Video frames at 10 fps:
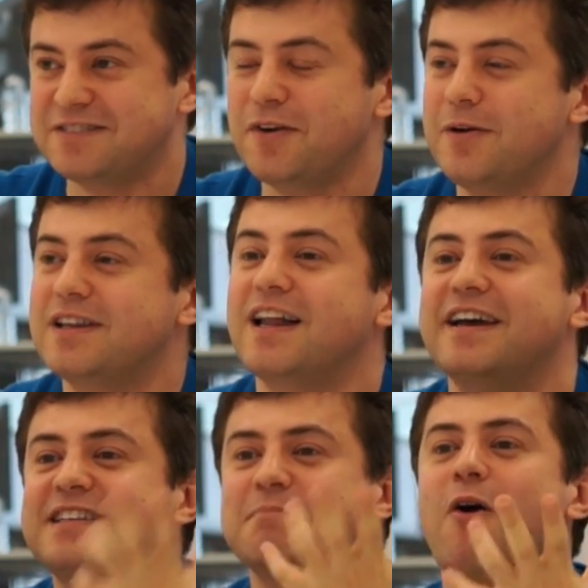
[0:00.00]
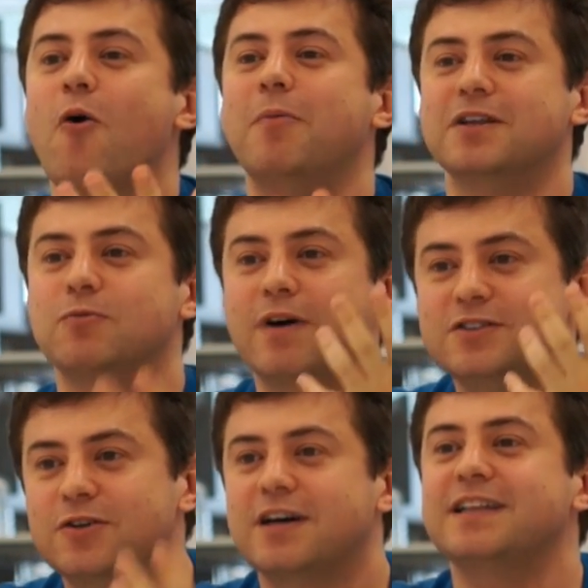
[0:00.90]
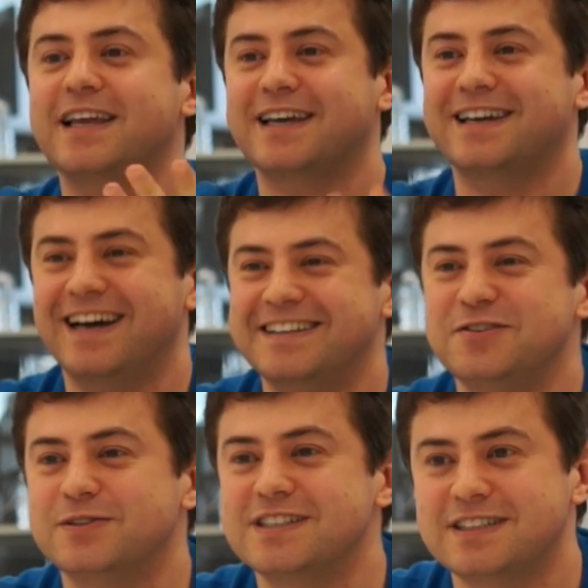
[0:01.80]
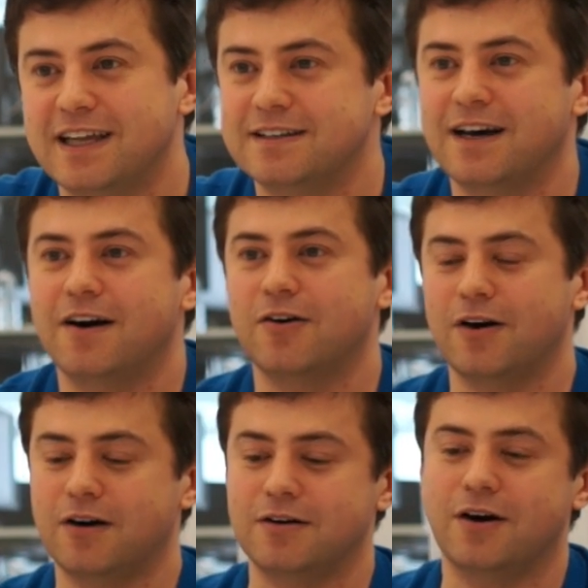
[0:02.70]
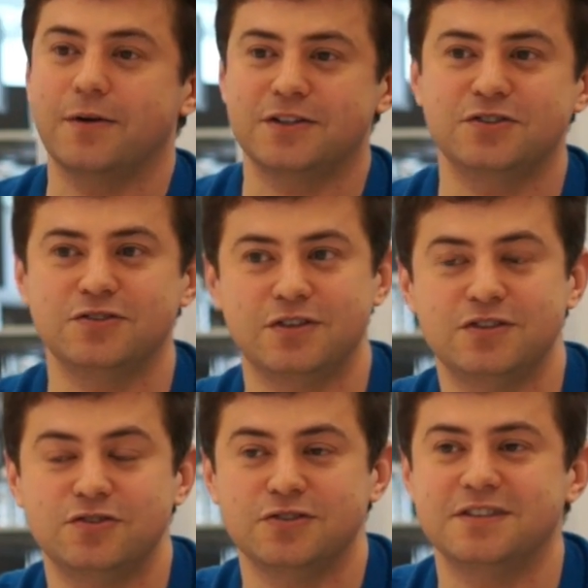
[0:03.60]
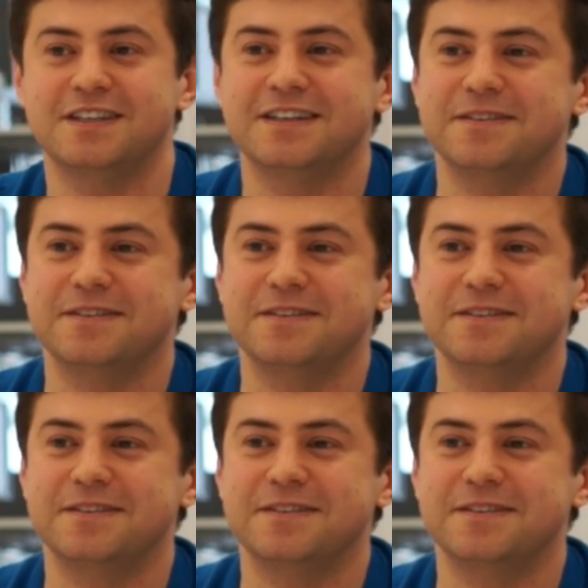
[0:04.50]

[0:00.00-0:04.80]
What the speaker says: a very enlightening moment once you click and you understand how it's used.